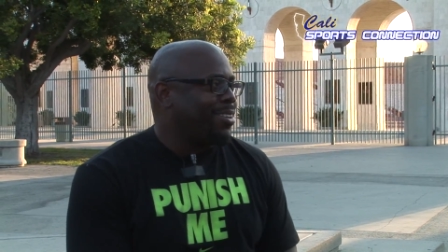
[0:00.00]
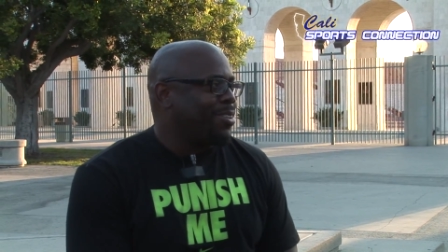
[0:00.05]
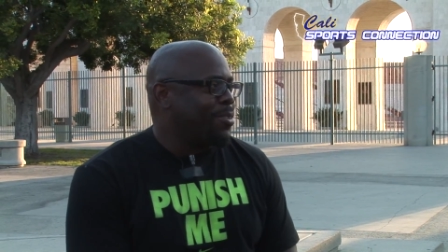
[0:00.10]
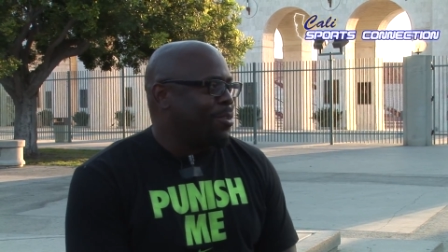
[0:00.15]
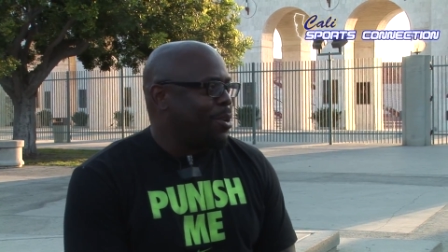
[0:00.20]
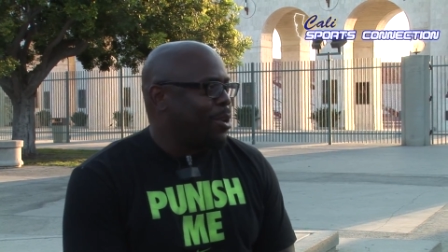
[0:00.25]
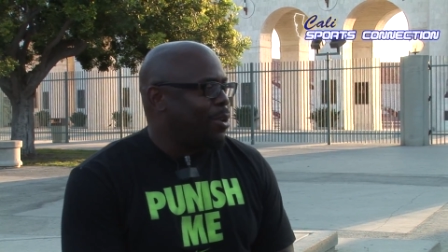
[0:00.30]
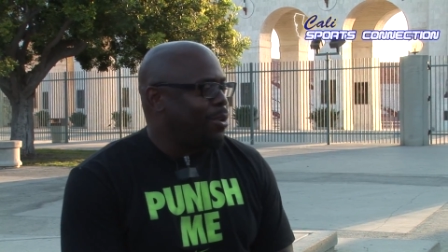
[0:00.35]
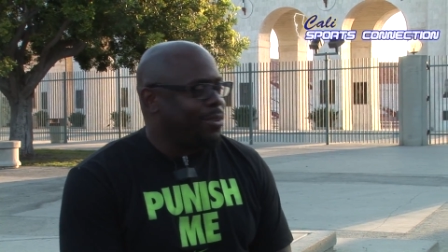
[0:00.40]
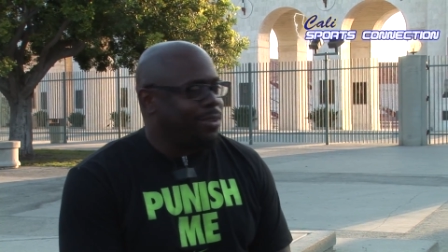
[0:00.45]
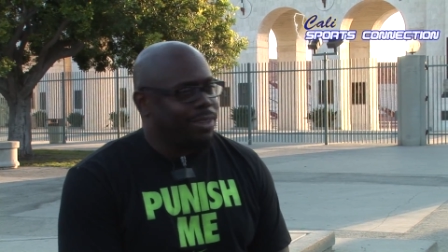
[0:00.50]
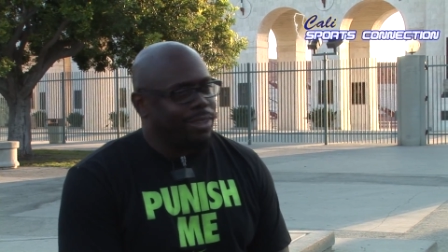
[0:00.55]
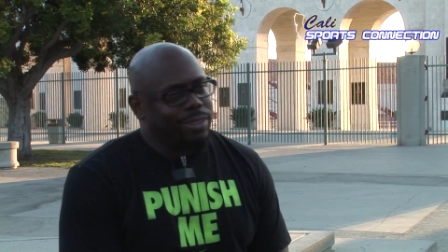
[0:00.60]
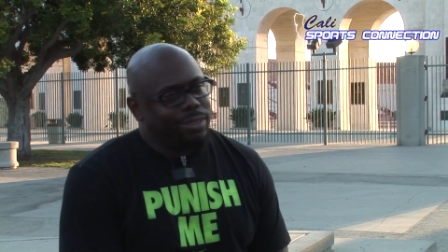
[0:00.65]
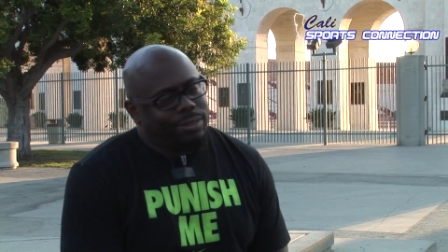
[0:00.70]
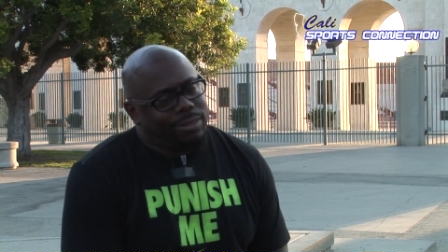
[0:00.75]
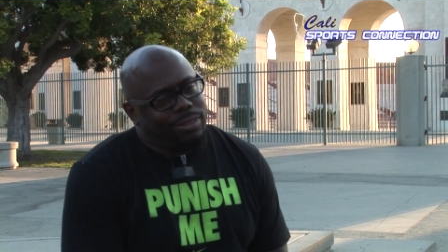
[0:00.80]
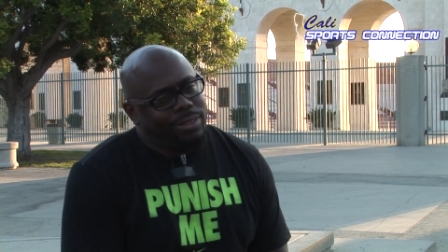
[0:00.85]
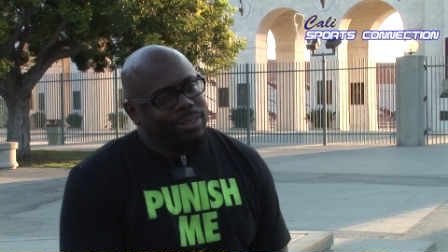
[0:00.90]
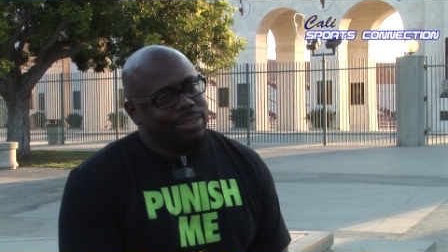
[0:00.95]

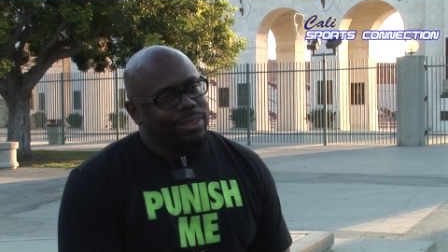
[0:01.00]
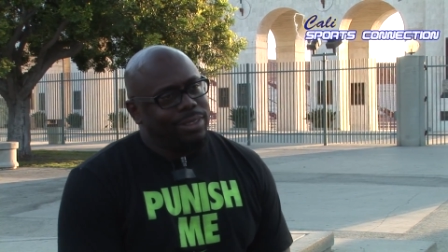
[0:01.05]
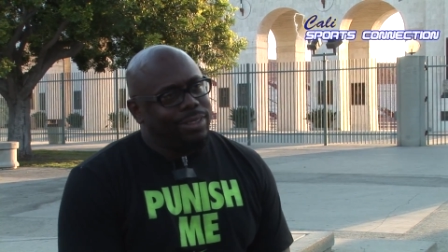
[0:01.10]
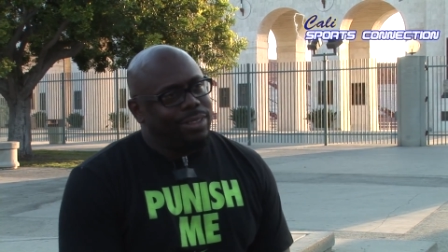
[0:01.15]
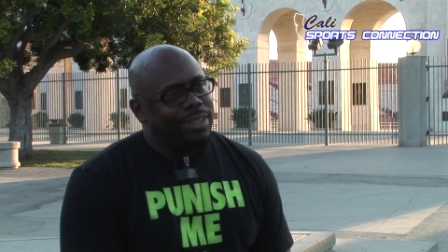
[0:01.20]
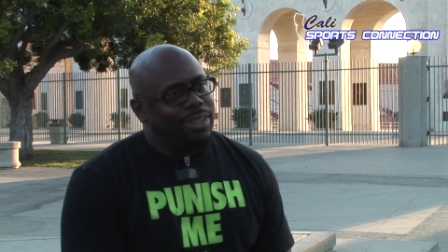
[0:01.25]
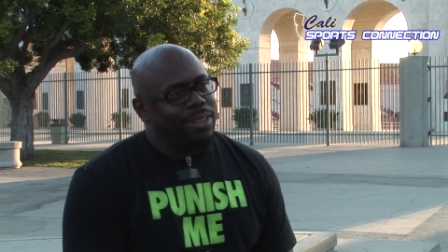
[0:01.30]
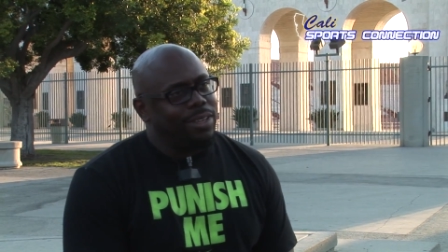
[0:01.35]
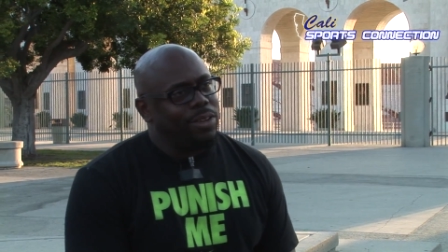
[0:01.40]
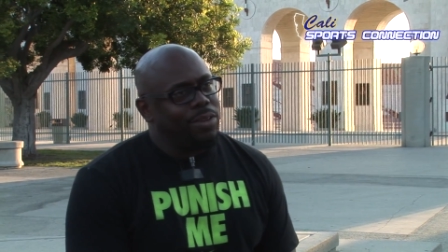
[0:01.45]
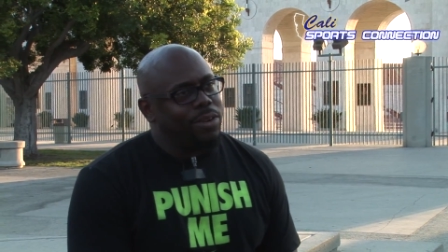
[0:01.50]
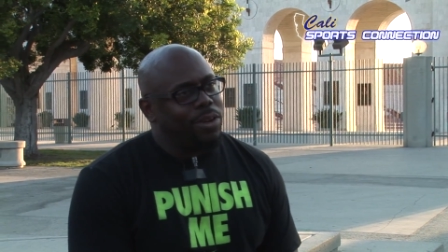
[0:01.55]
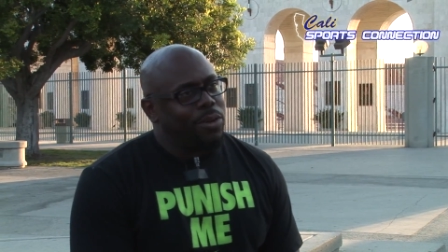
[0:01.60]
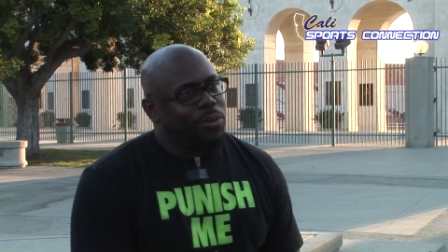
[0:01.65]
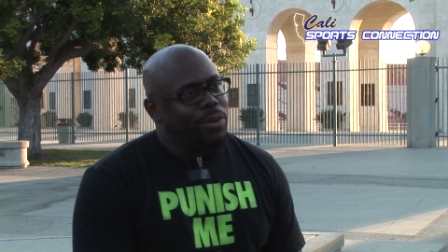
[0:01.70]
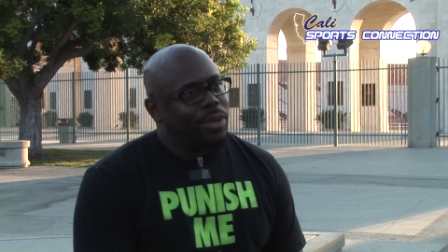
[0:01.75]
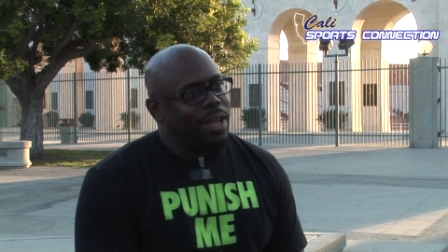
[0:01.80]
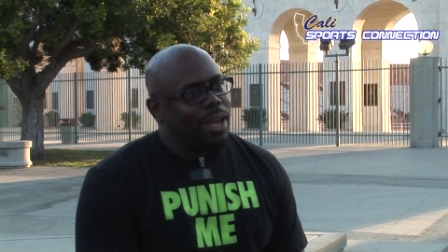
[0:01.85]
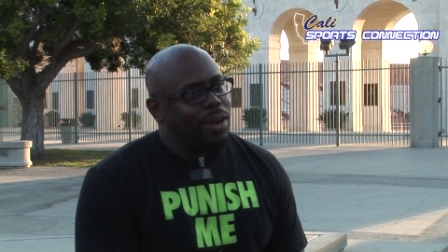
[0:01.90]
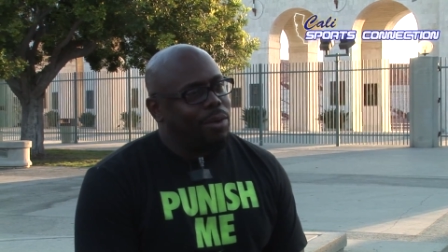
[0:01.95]

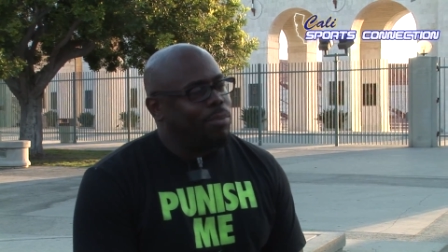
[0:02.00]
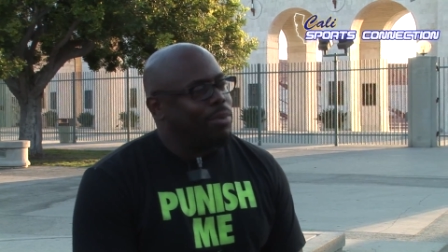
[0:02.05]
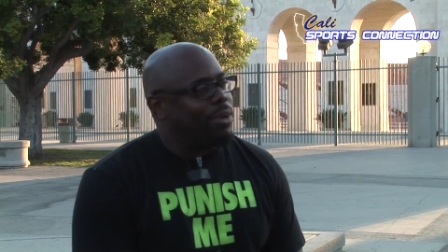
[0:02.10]
and we got a